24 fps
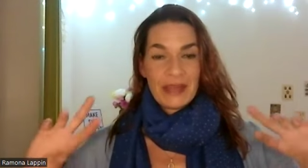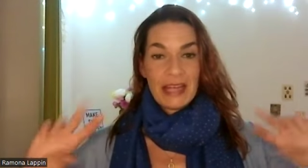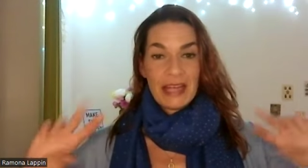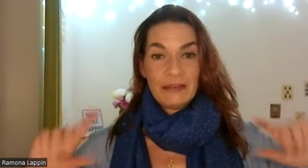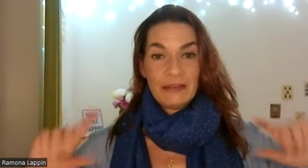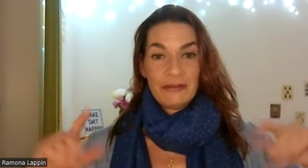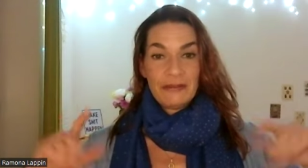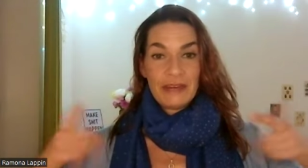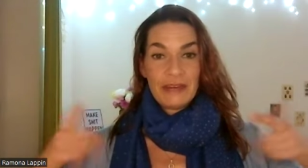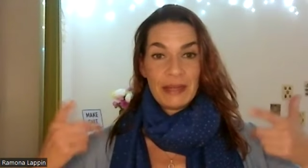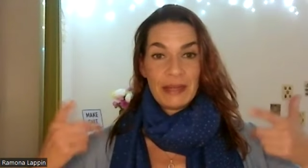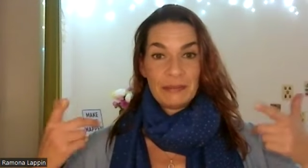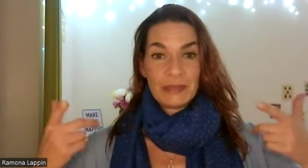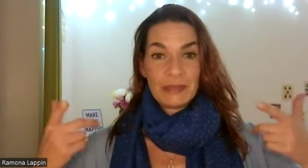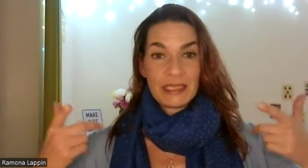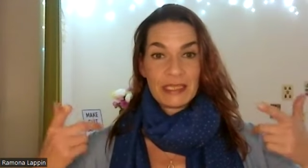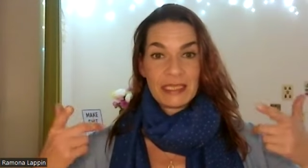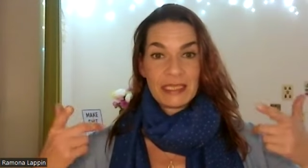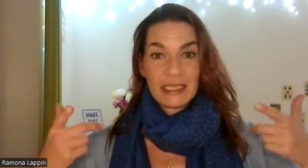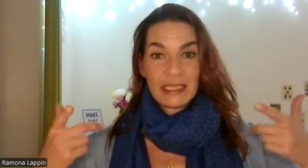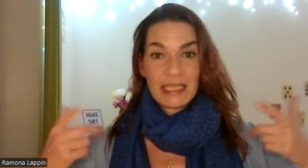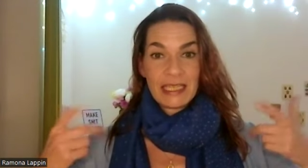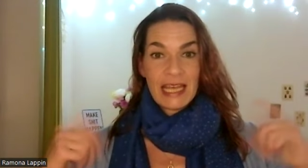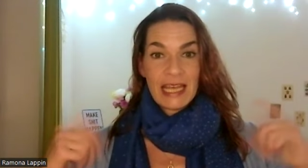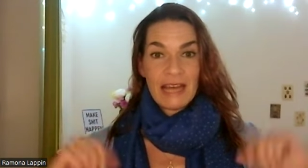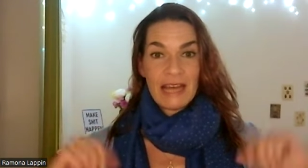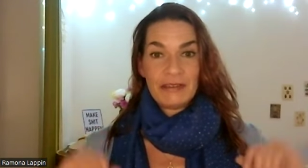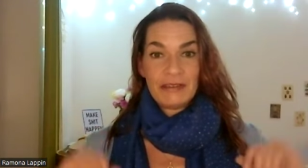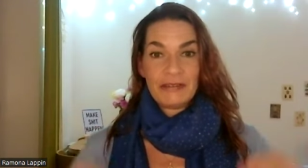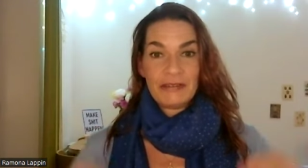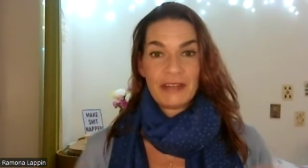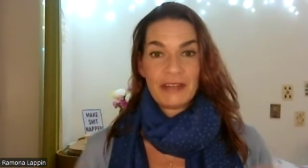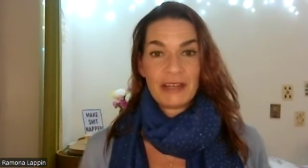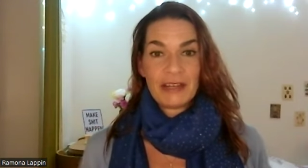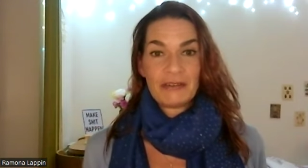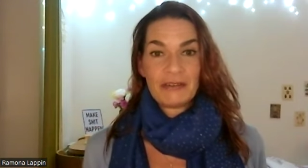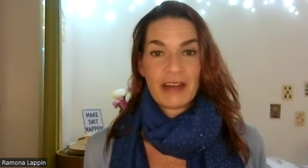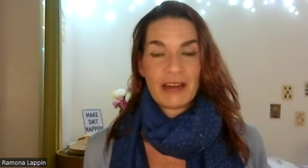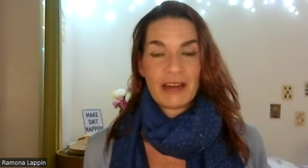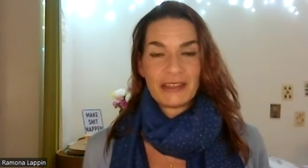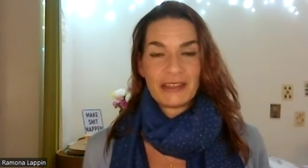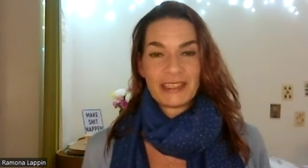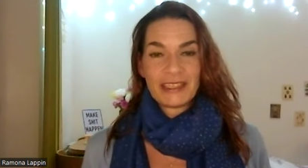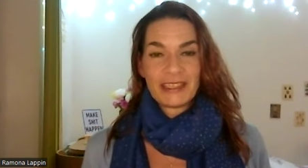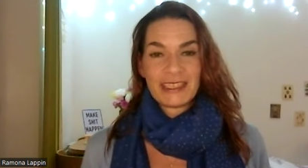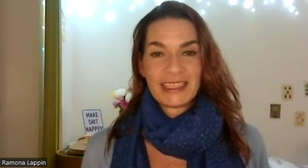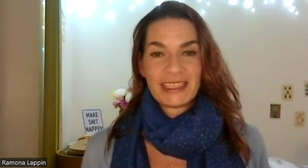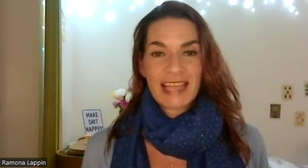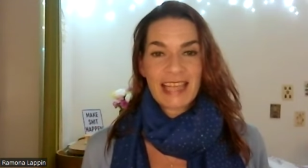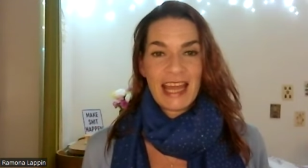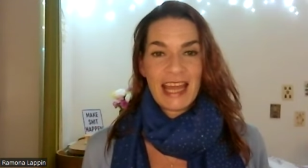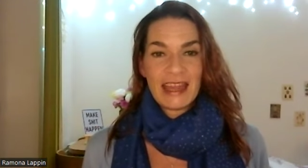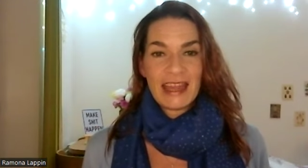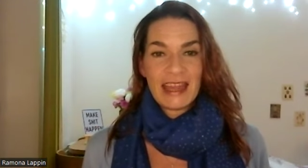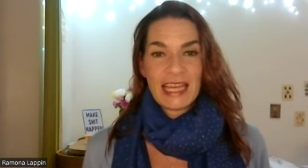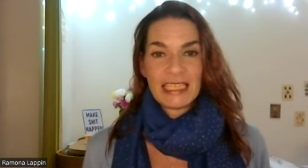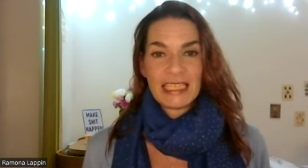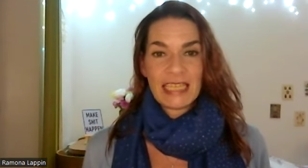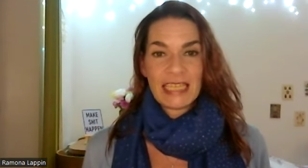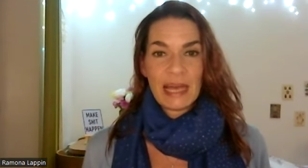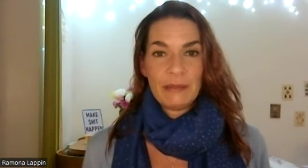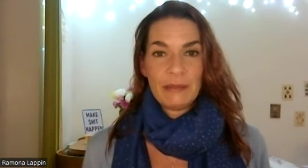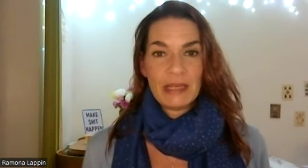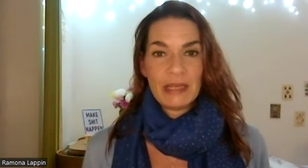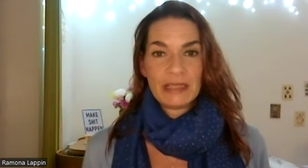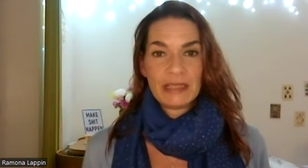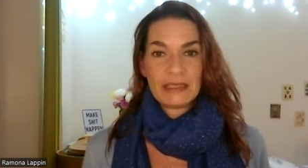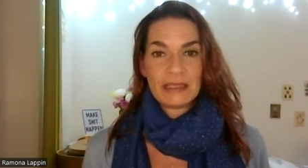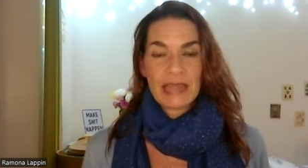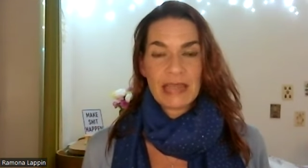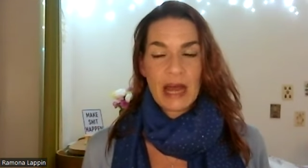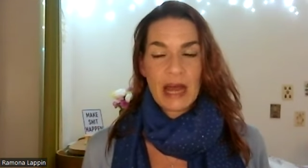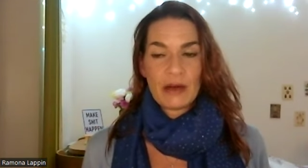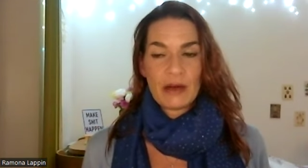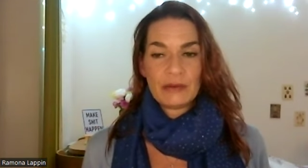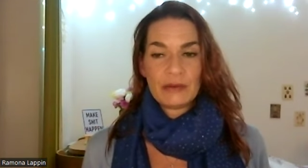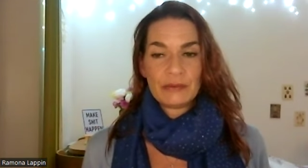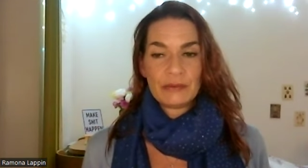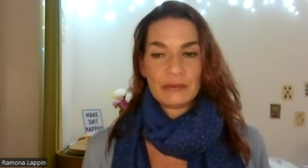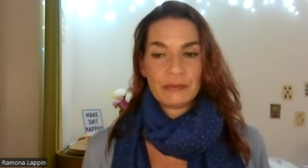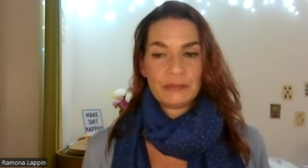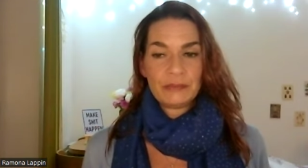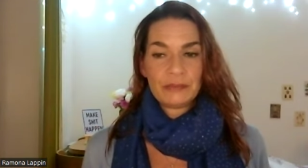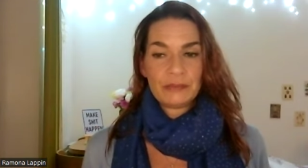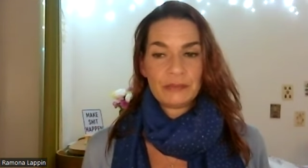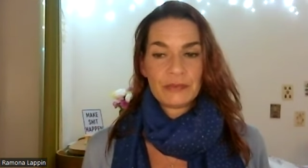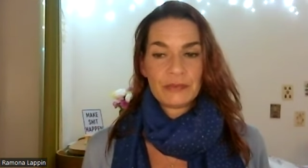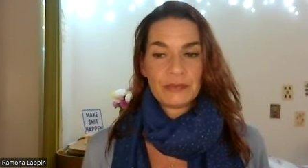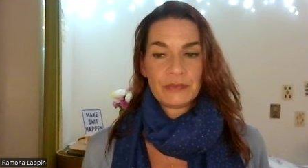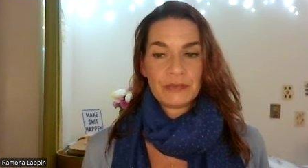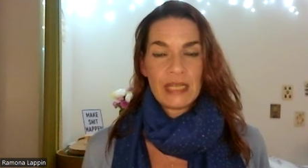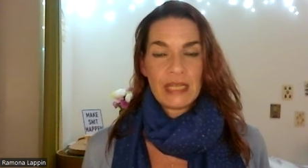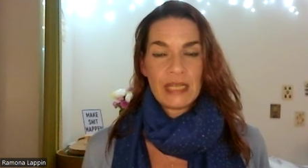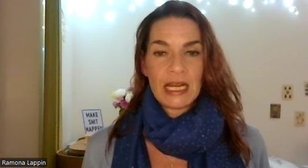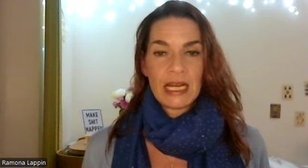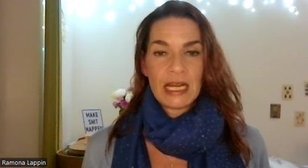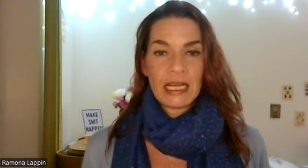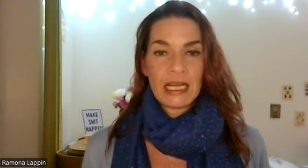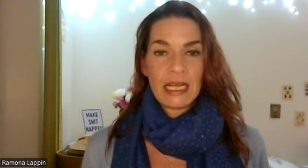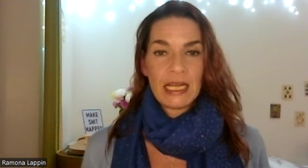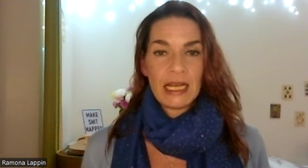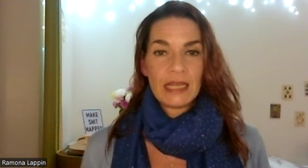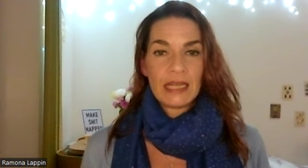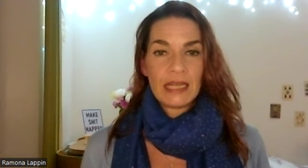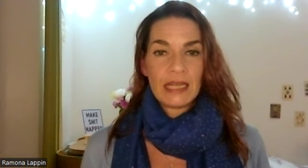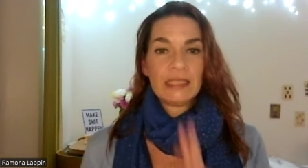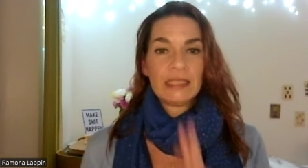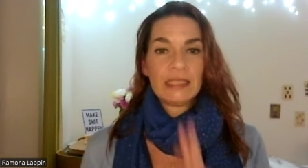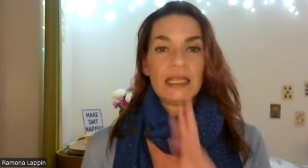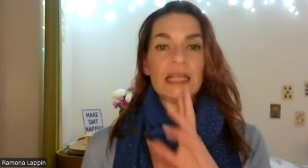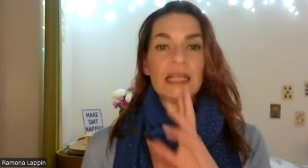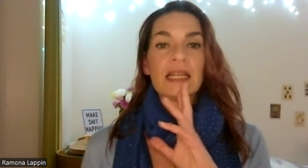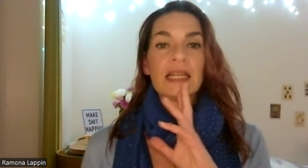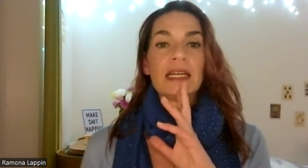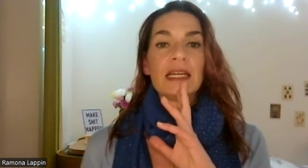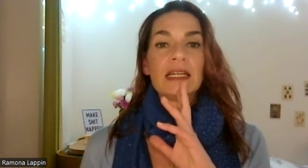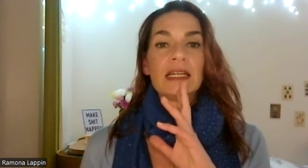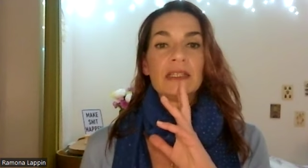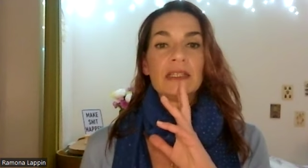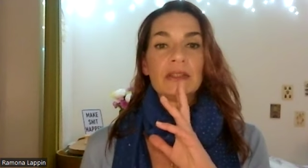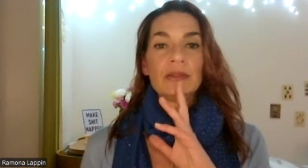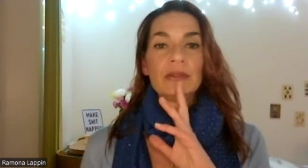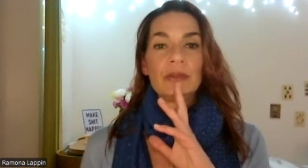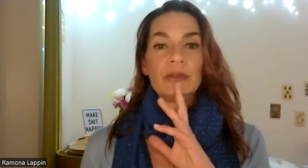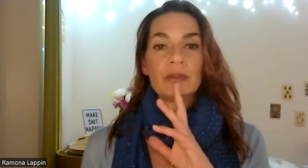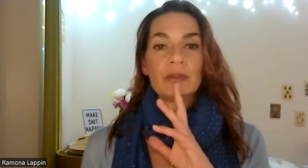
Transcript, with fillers: and flipped everything around. And that time is now. Senakia, karate,